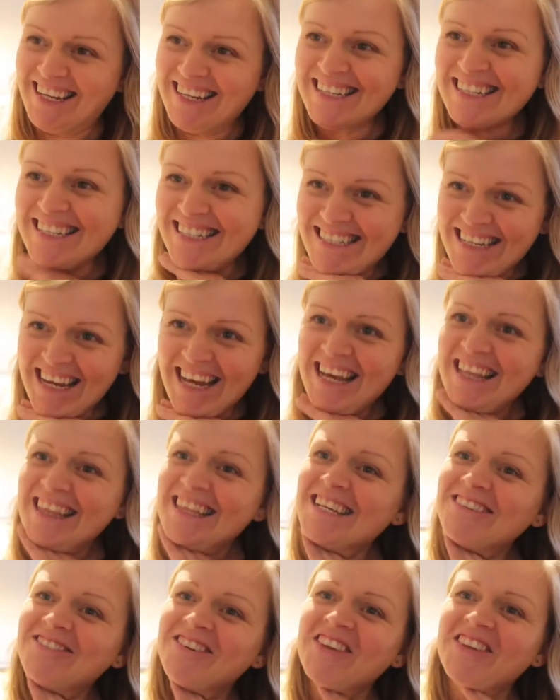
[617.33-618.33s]

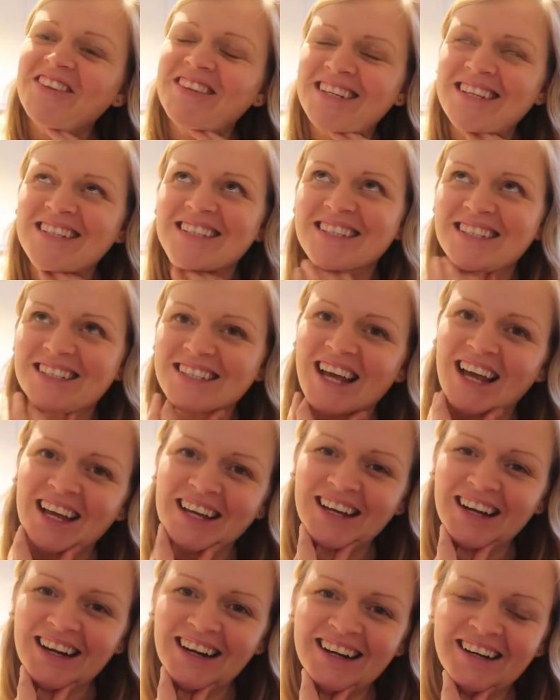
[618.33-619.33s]
These are all the things, it's just
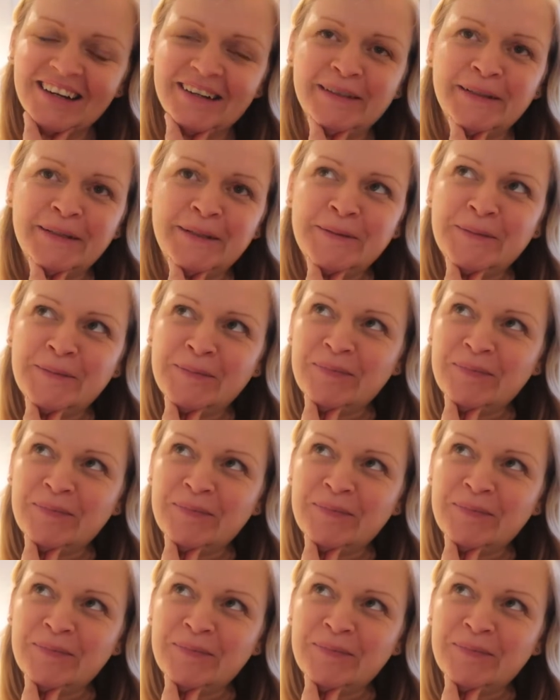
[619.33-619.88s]
like, oh.